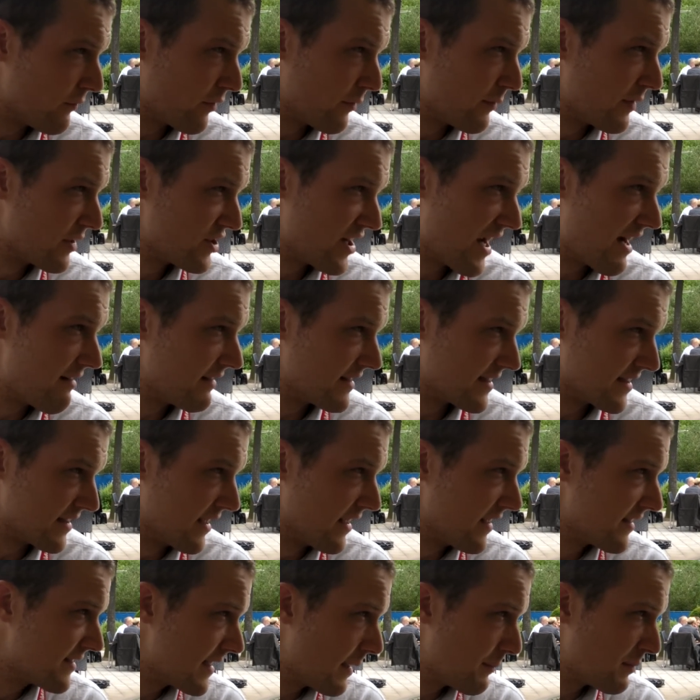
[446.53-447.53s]
from the chair
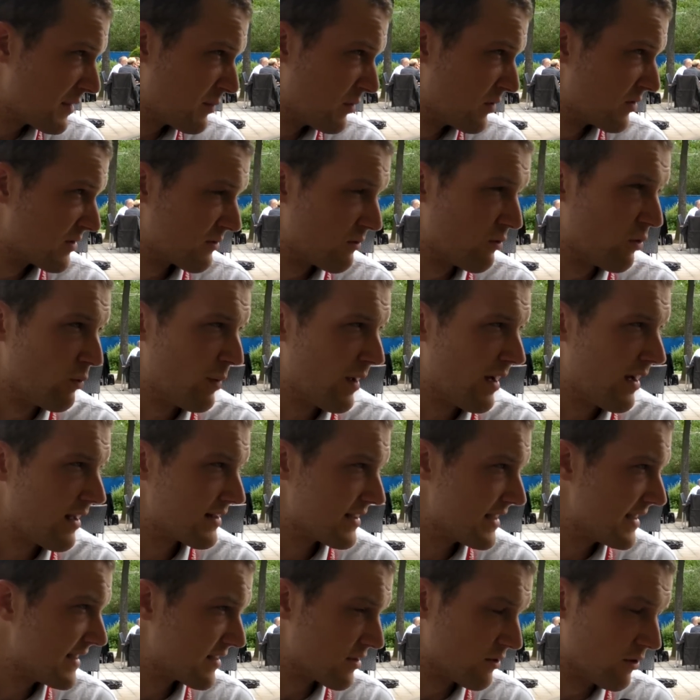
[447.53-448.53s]
isn't acceptable to all
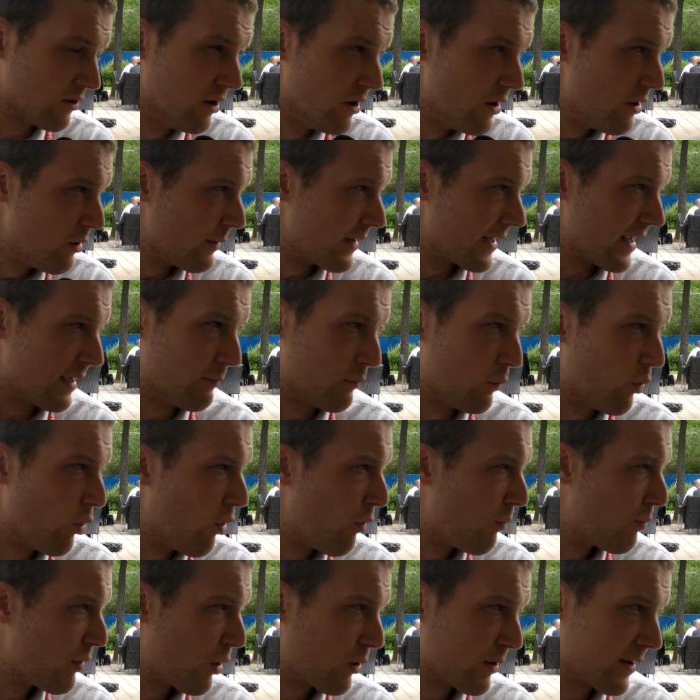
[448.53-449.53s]
parties or we get
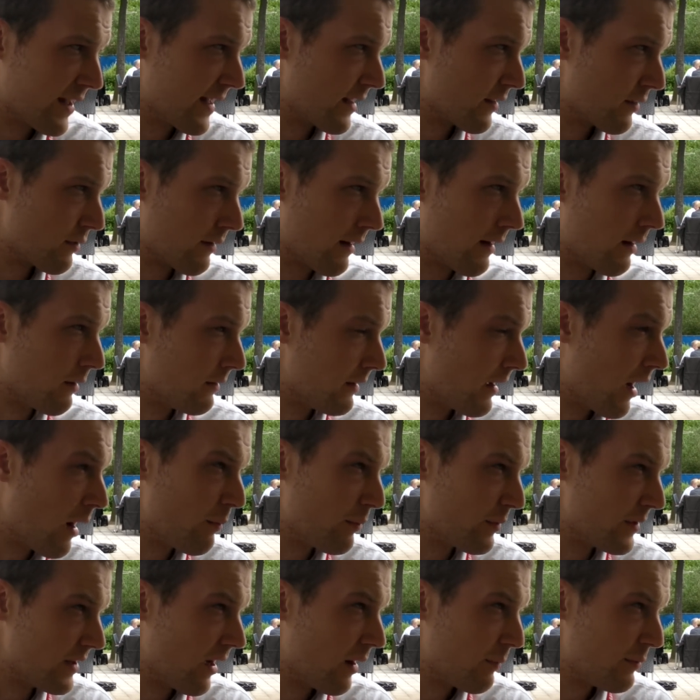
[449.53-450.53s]
more blocking throughout
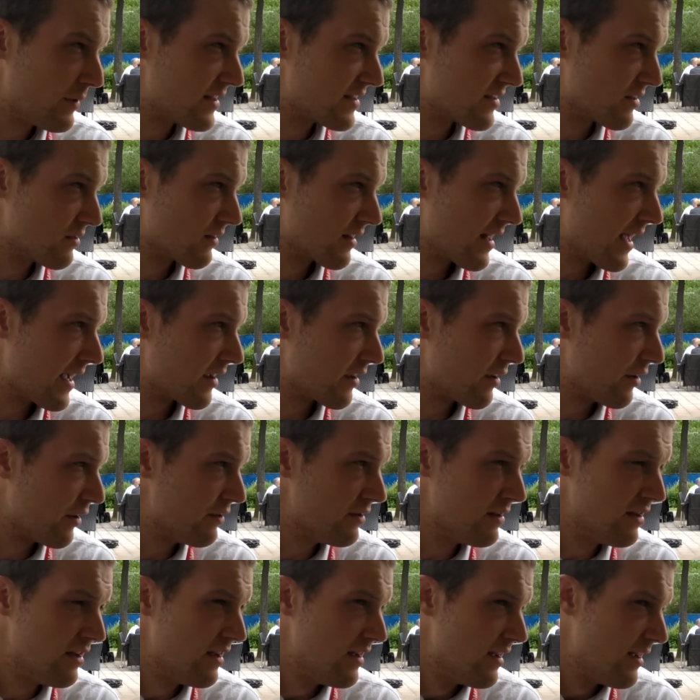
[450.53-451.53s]
up and up until
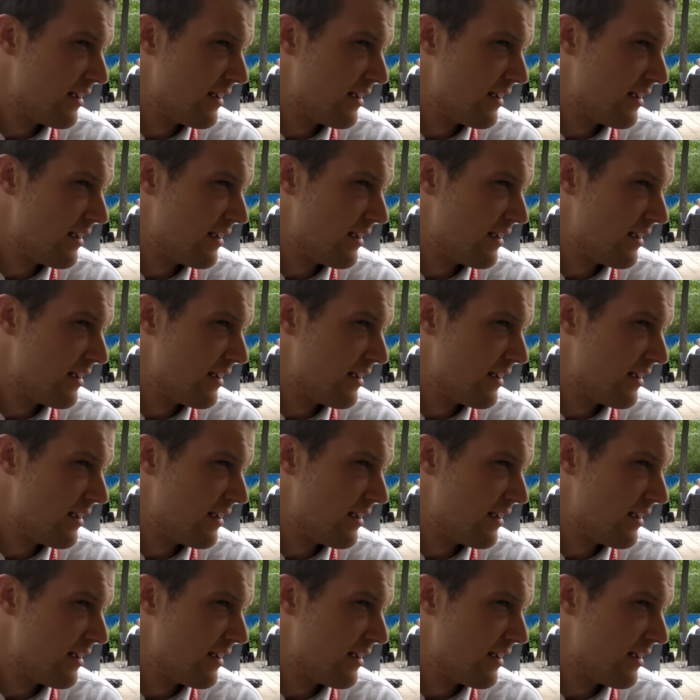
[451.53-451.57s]
Cancun